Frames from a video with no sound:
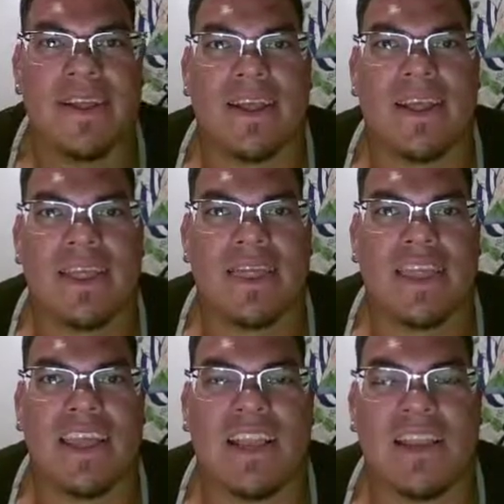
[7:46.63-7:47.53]
and
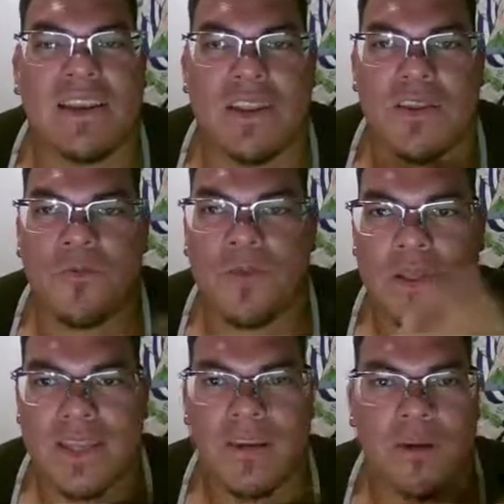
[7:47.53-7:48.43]
then you fill
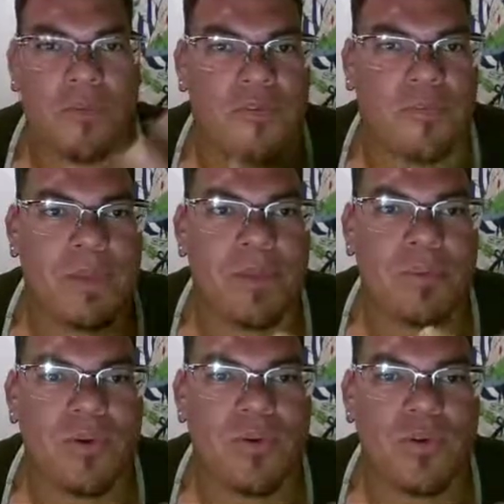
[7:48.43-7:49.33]
it up with
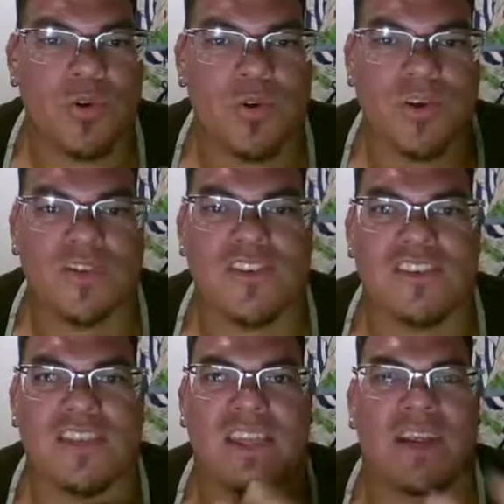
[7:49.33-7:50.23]
people who are
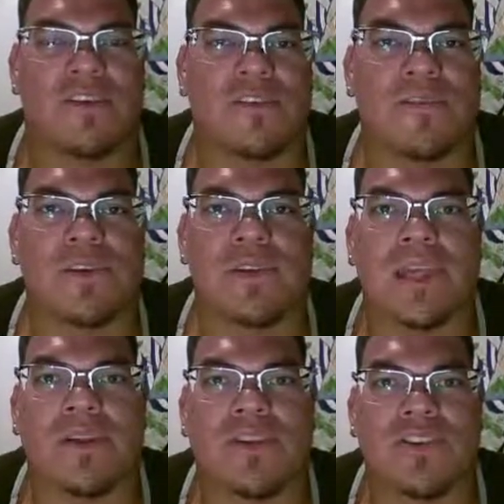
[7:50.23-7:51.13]
just there to fill
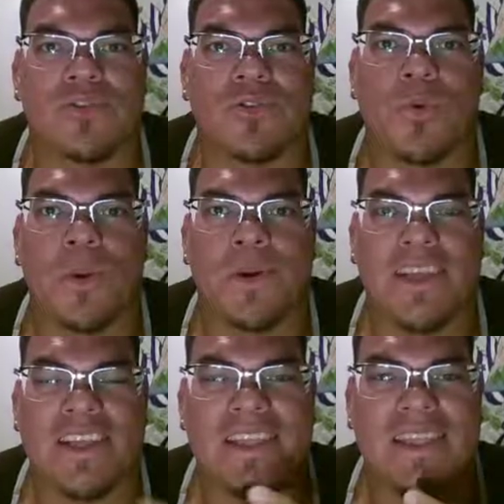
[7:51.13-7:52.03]
that racial
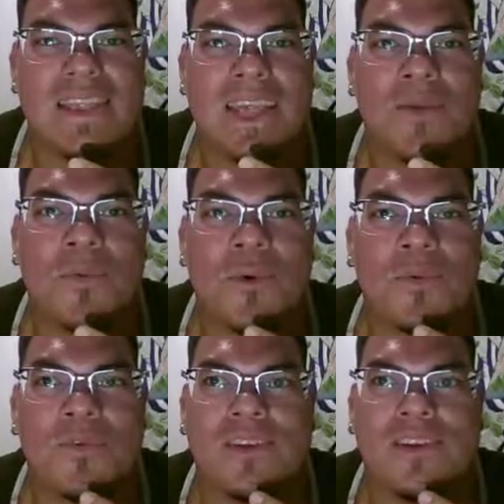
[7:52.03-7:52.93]
quota, they
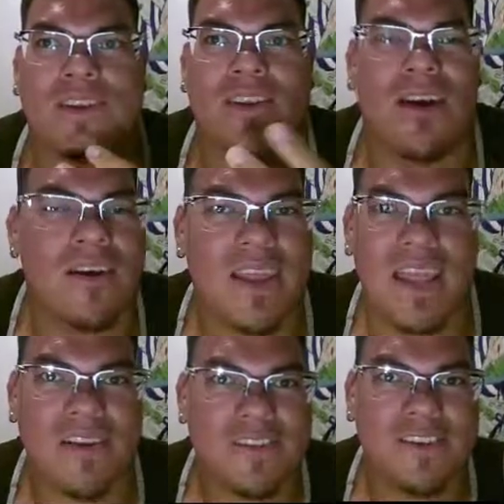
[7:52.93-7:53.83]
will not
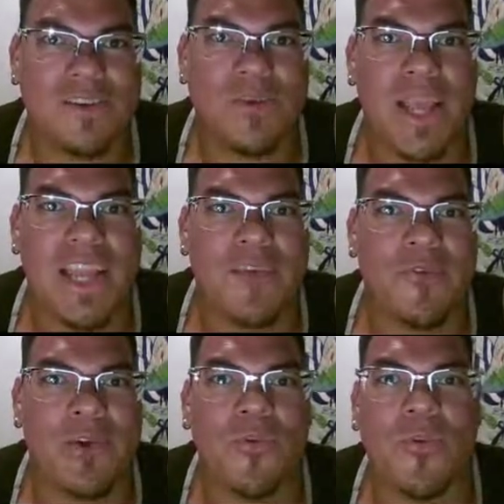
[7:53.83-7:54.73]
have to do any
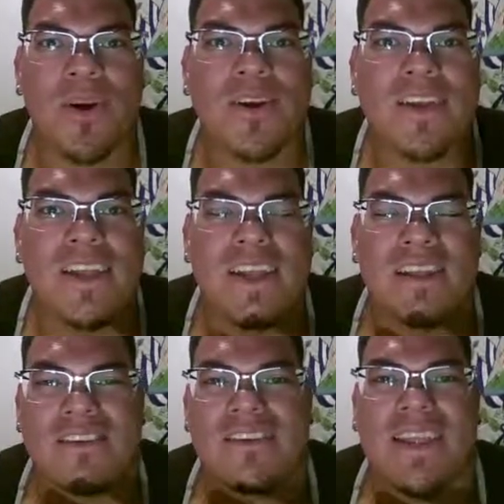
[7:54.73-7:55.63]
real work
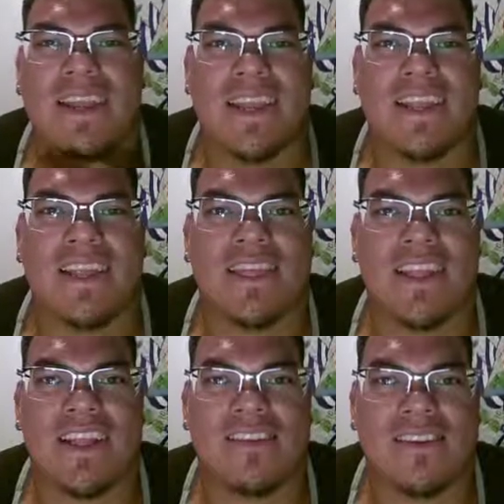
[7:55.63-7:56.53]
to get
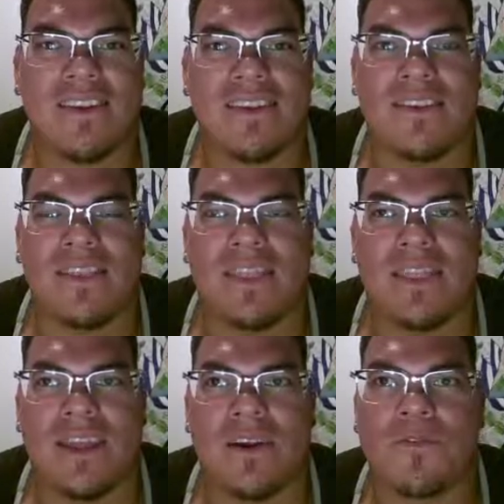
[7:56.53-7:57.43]
anything done.
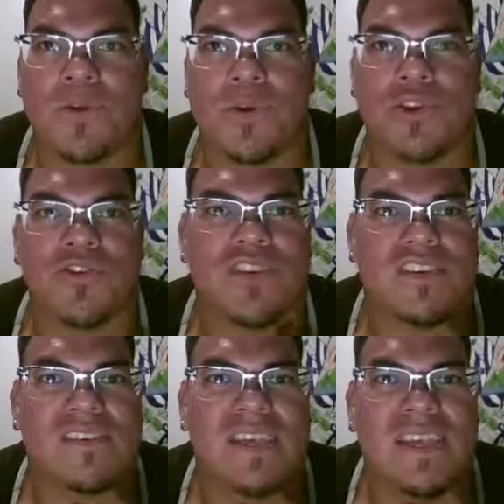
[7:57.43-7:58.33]
Therefore, you're
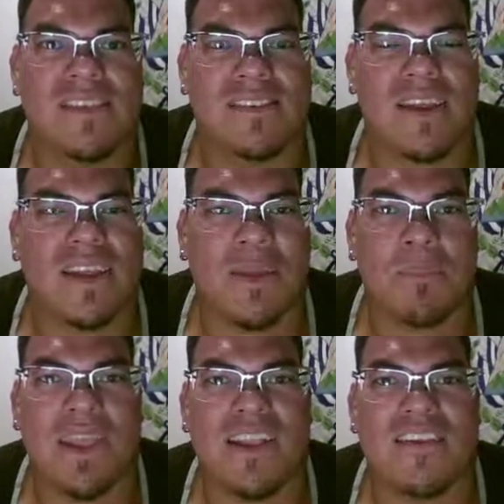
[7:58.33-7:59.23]
just signing
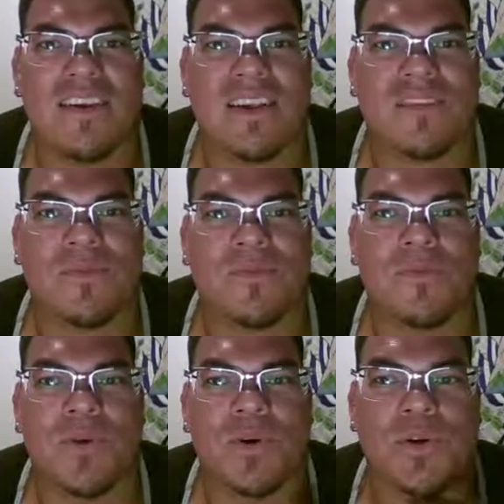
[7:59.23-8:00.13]
paychecks
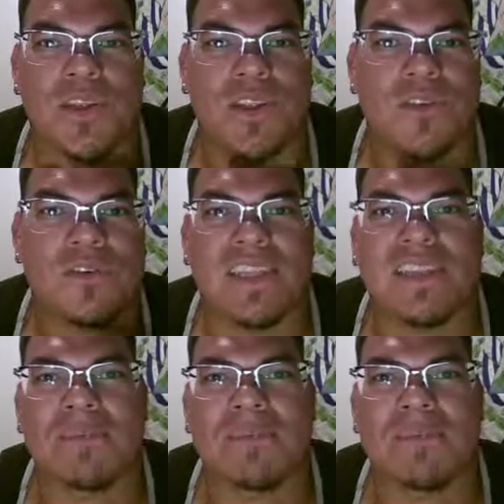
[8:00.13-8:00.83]
for useless